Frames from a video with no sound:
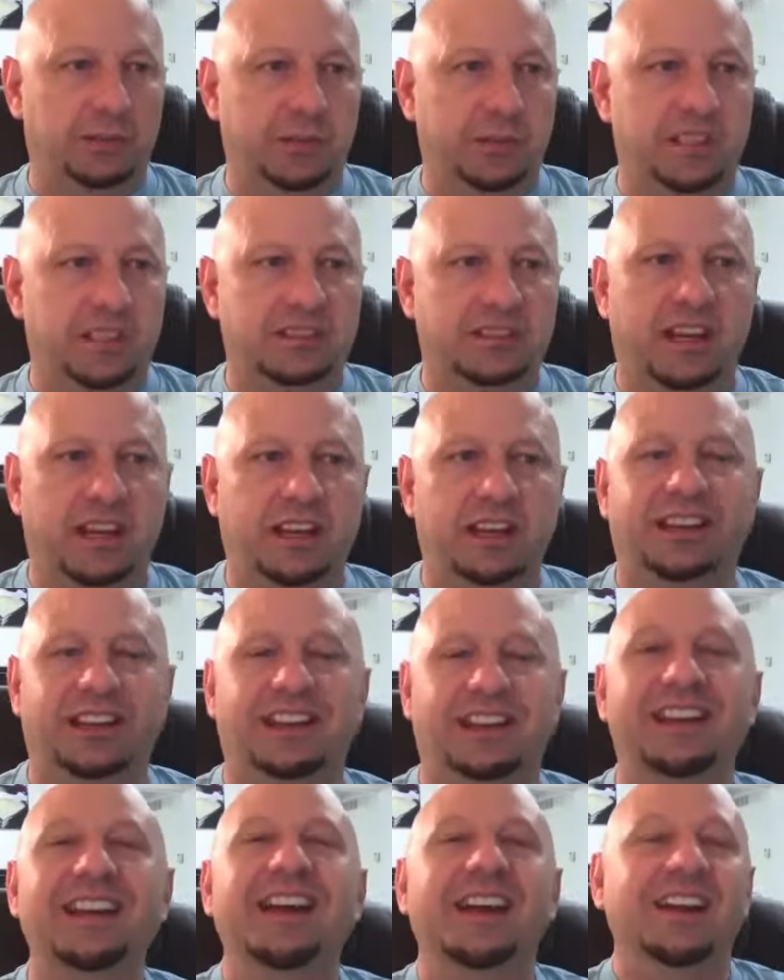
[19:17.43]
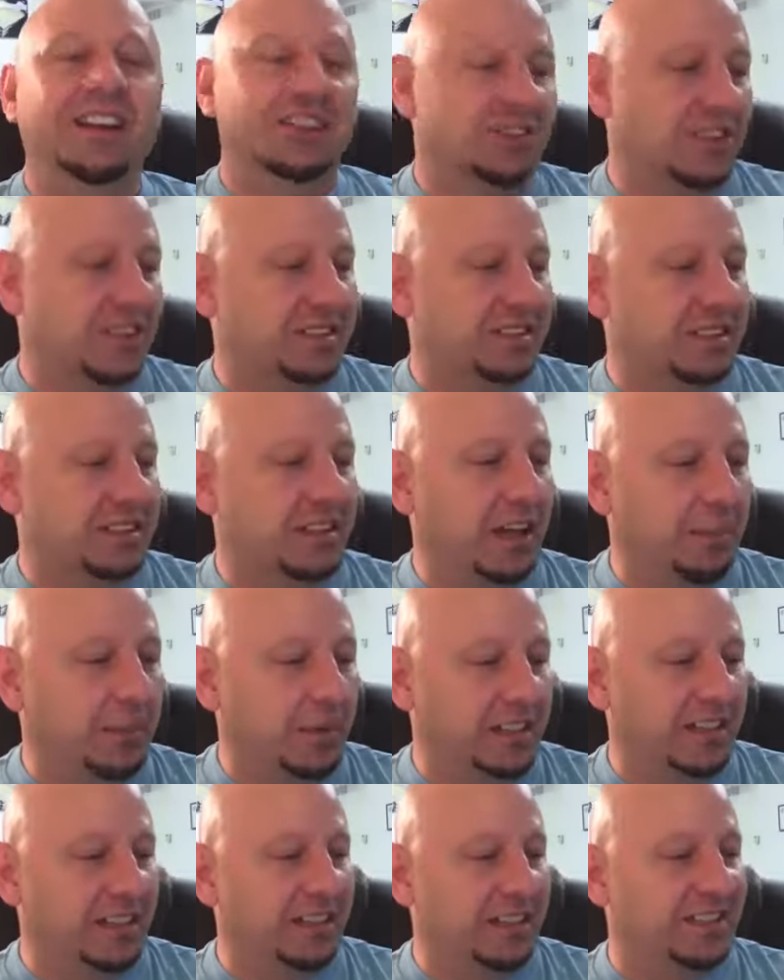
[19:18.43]
saying it. She's
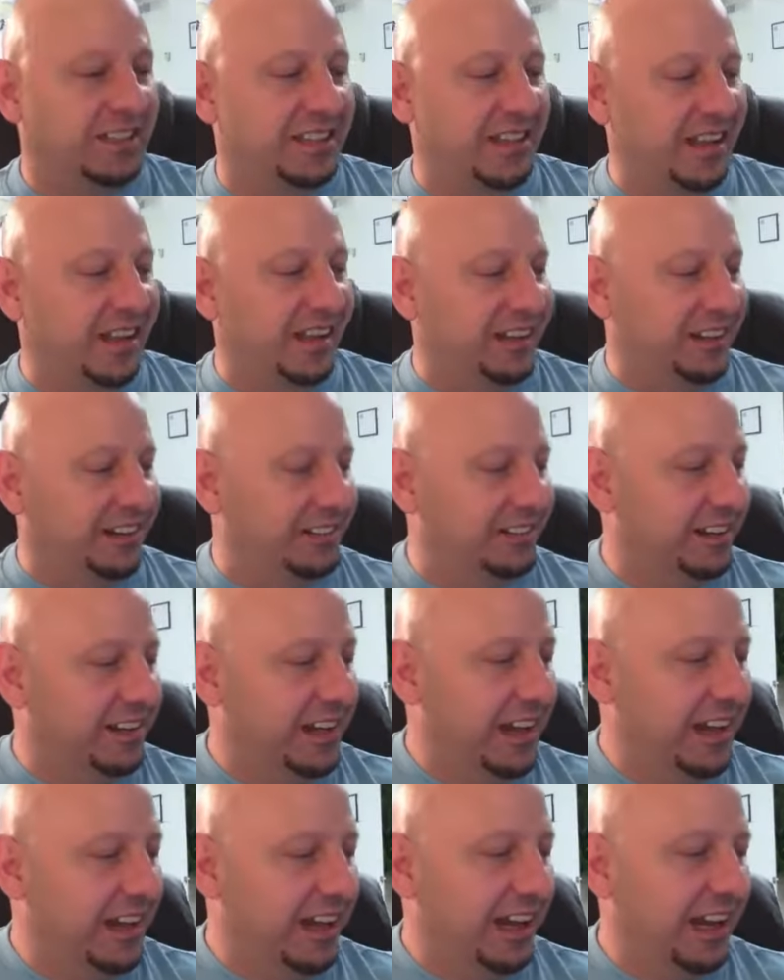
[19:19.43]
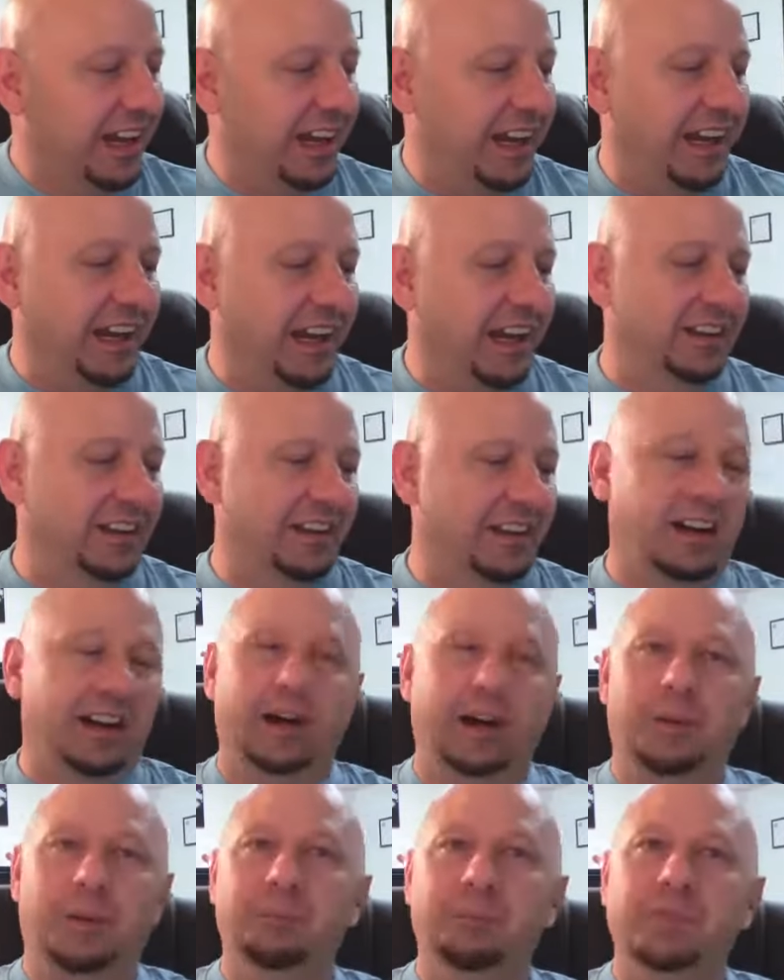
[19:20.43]
stubborn as hell. And,
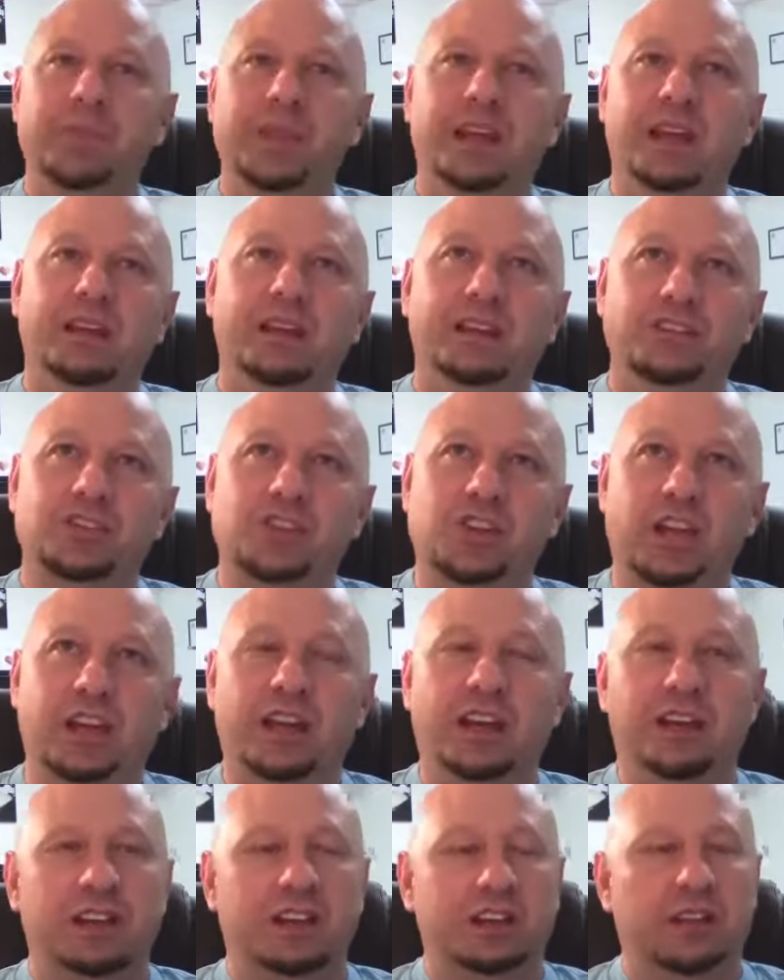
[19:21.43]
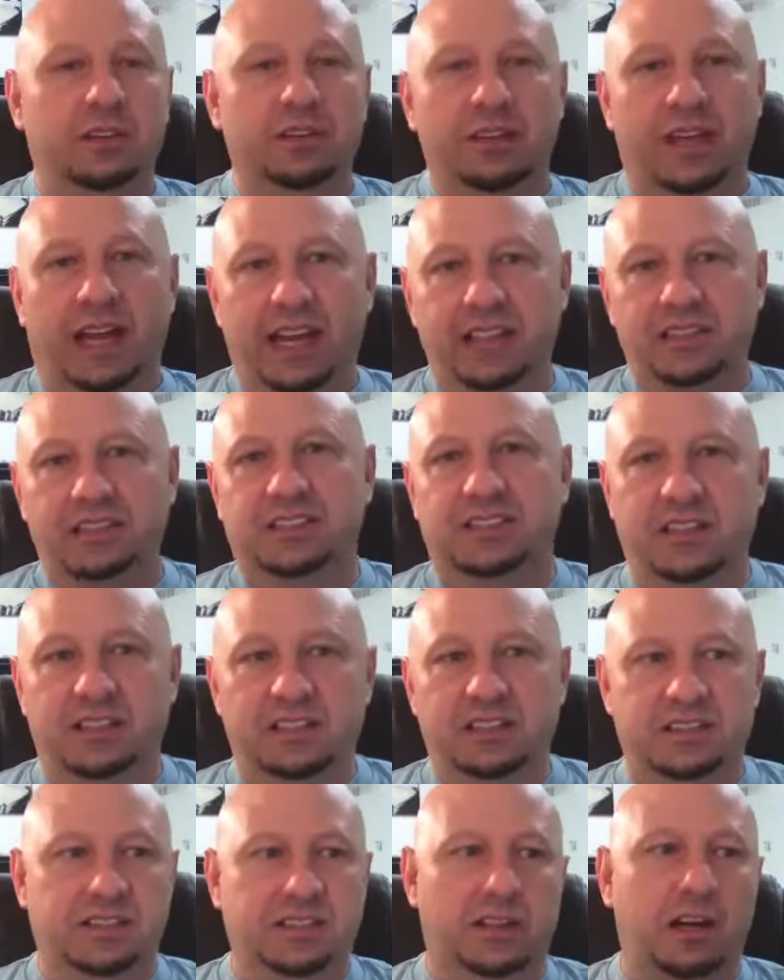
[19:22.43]
um, she, you know, hates sitting
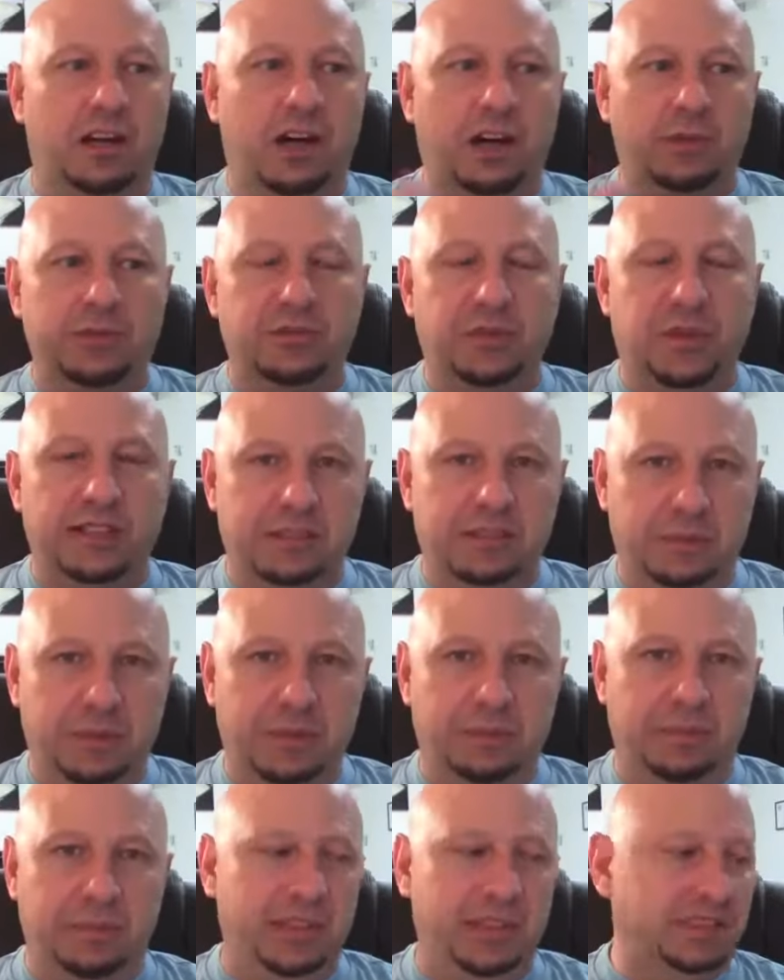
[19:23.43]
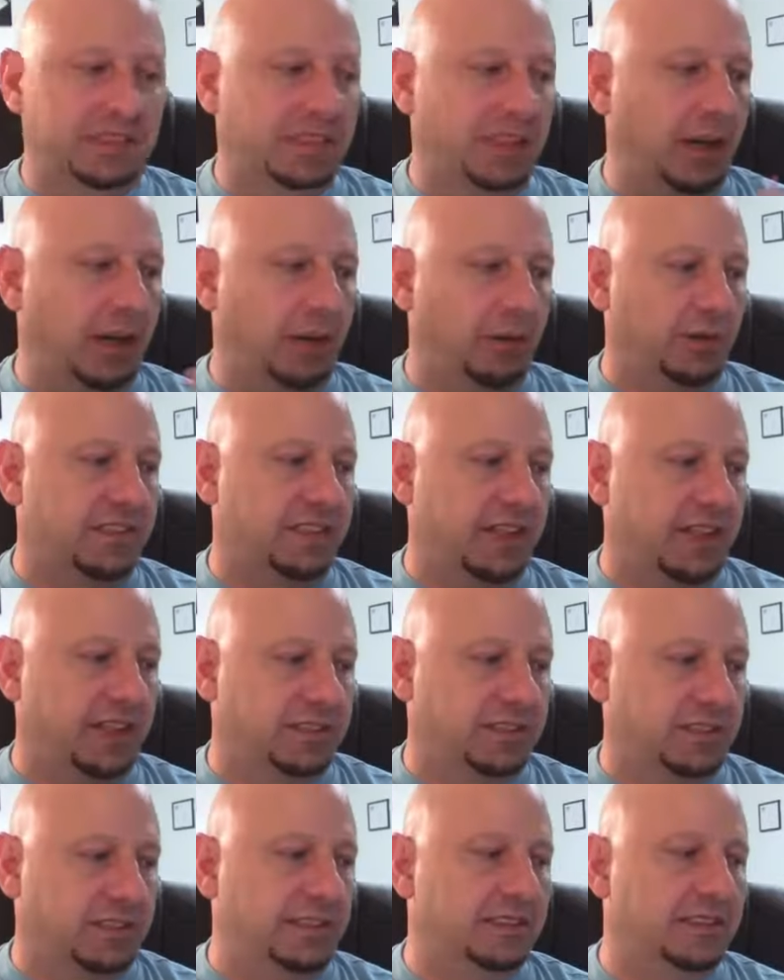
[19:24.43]
still, always wants to be busy, always
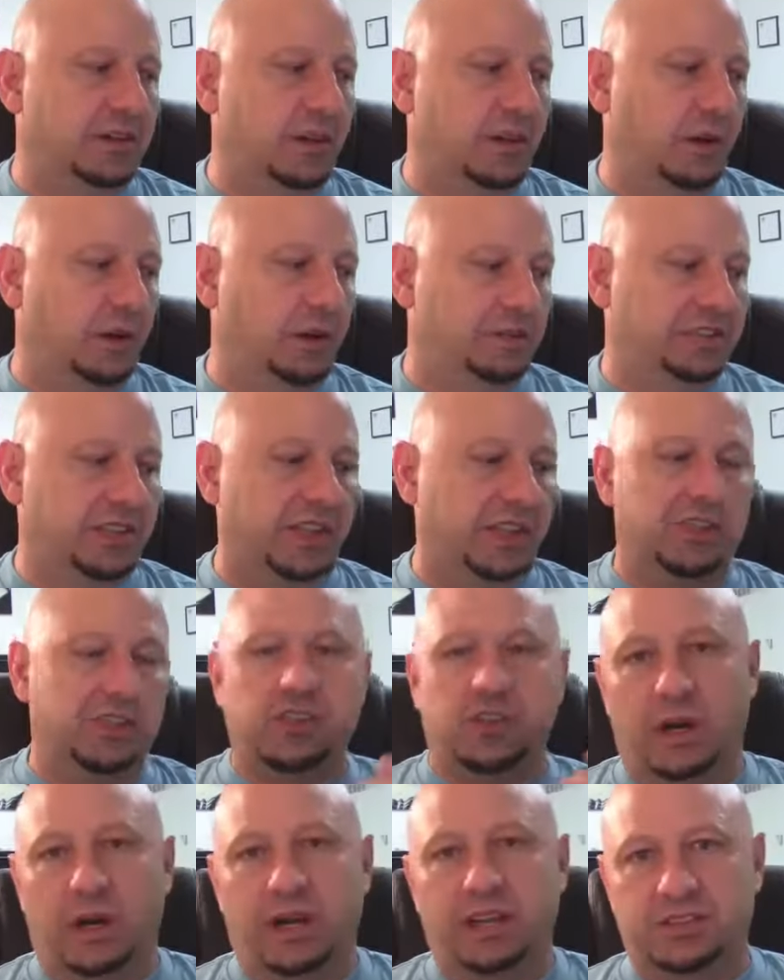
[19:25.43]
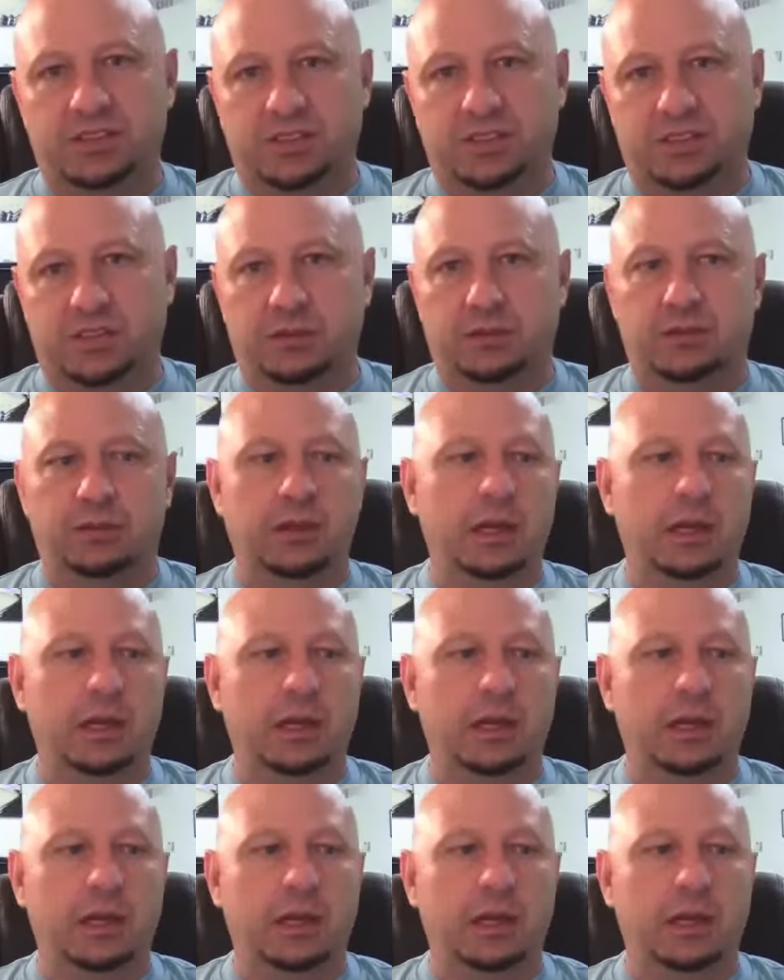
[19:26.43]
has these goals that she wants to